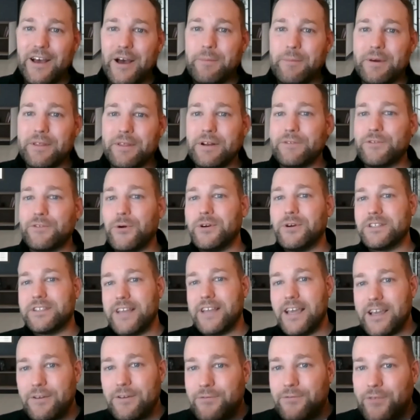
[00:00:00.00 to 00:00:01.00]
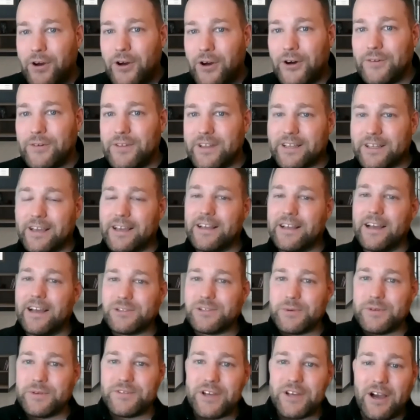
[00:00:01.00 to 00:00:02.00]
But then of course they evolved, like
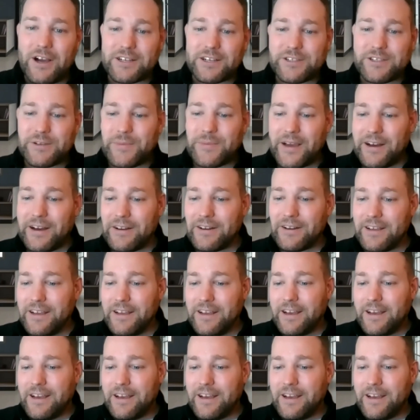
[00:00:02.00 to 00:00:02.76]
as we've talked about,